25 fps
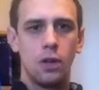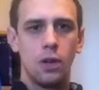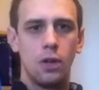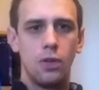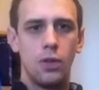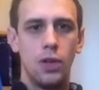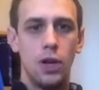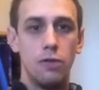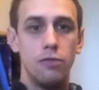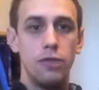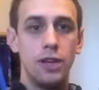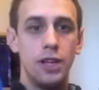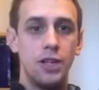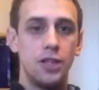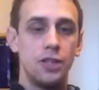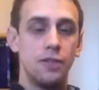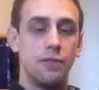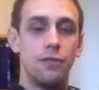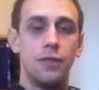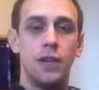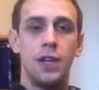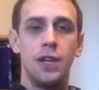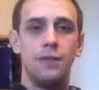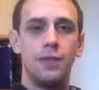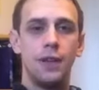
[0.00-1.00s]
that are region
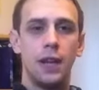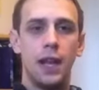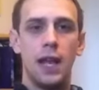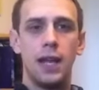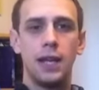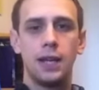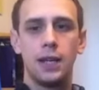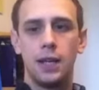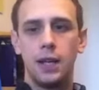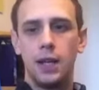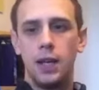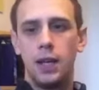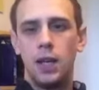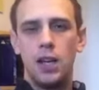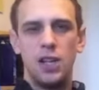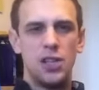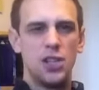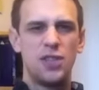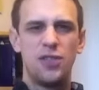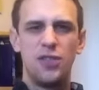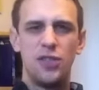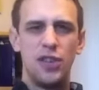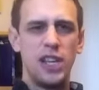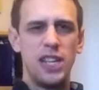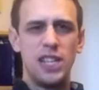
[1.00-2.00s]
free, if you like,
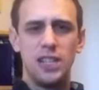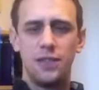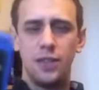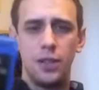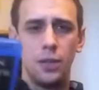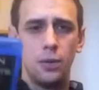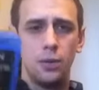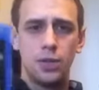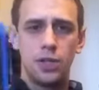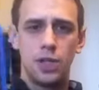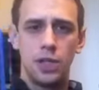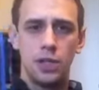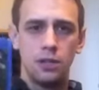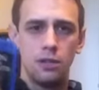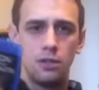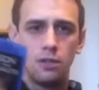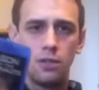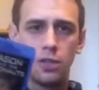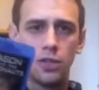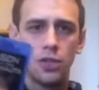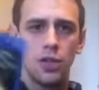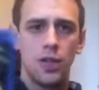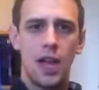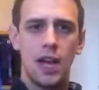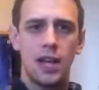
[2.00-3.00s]
just for ease of use, and
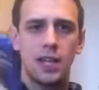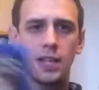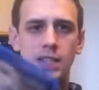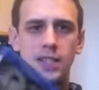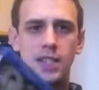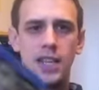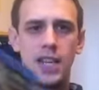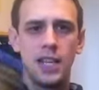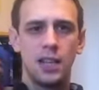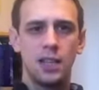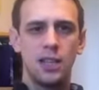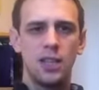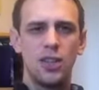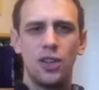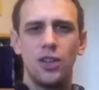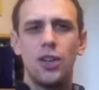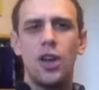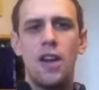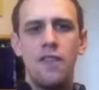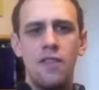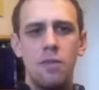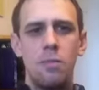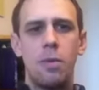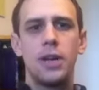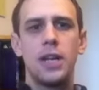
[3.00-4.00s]
just so that I can take, you know, not
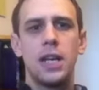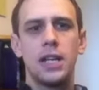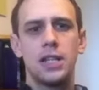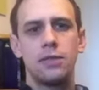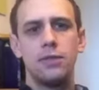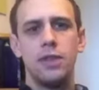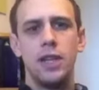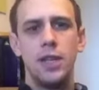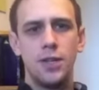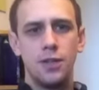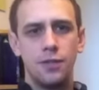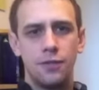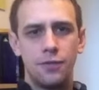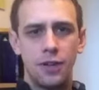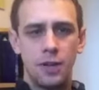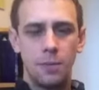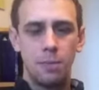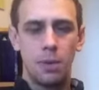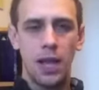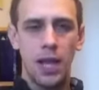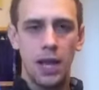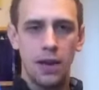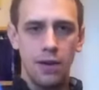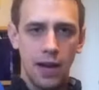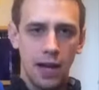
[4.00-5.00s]
everybody has a region free
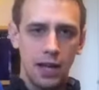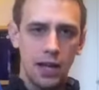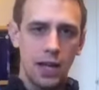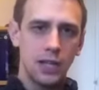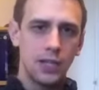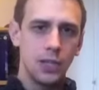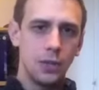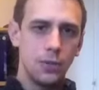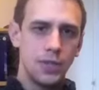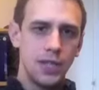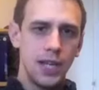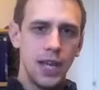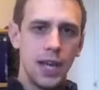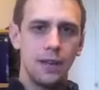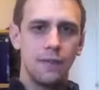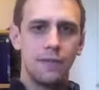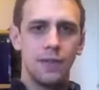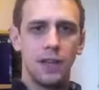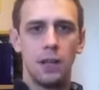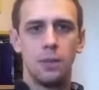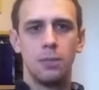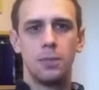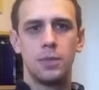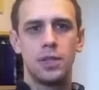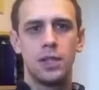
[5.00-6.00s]
player, and I do take
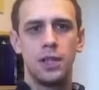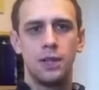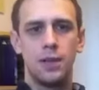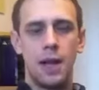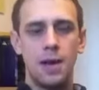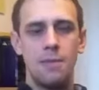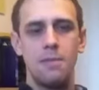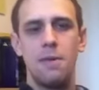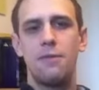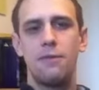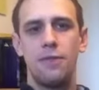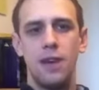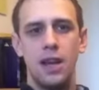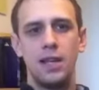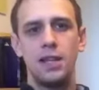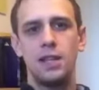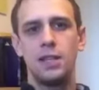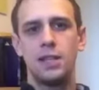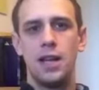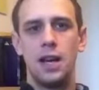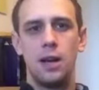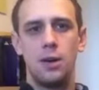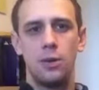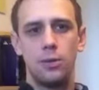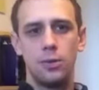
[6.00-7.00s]
films to like my friend's
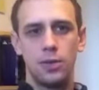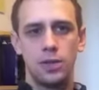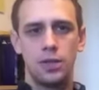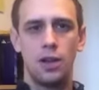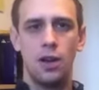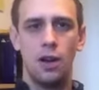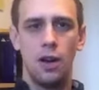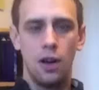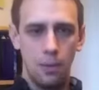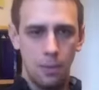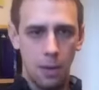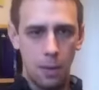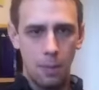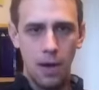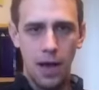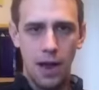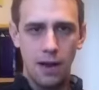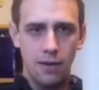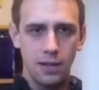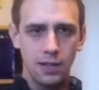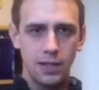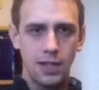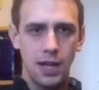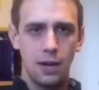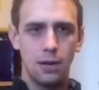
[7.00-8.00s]
house or my
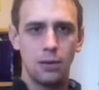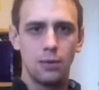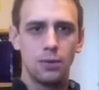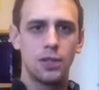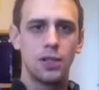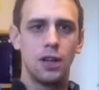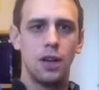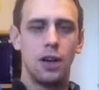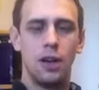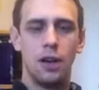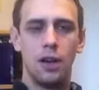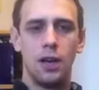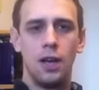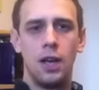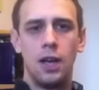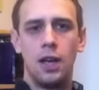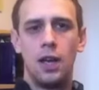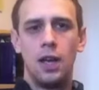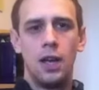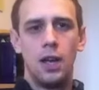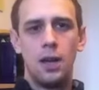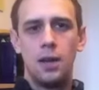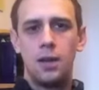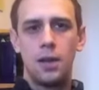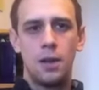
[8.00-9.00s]
parents' house or,
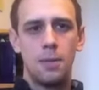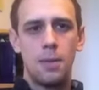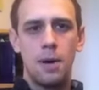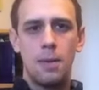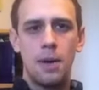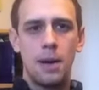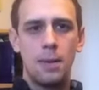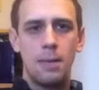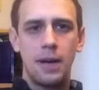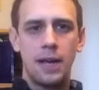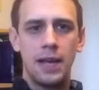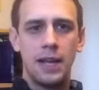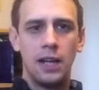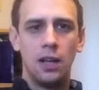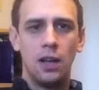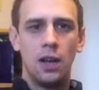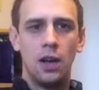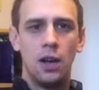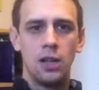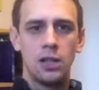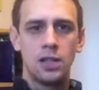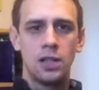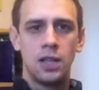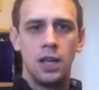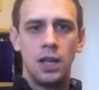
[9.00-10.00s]
you know, my
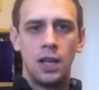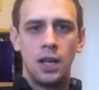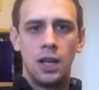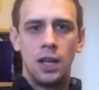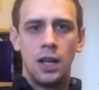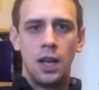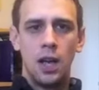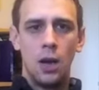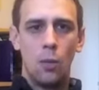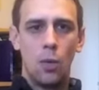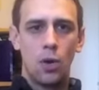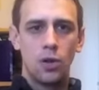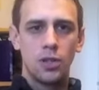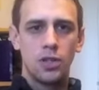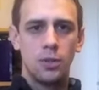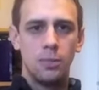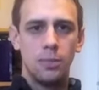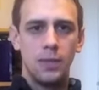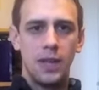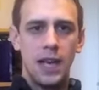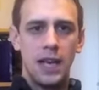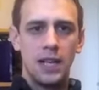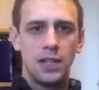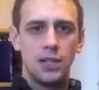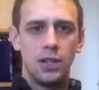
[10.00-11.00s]
in-laws, and watch them
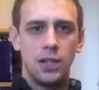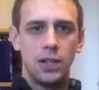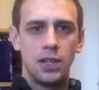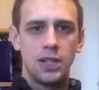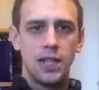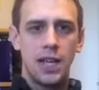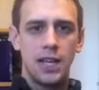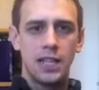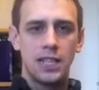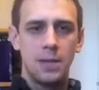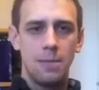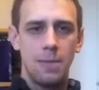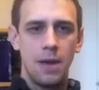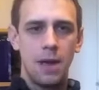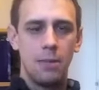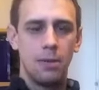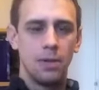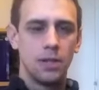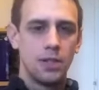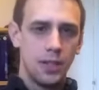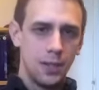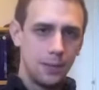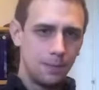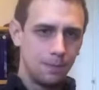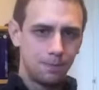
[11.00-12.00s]
there. So it's nice to be able
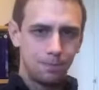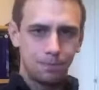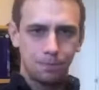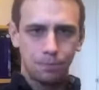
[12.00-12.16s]
to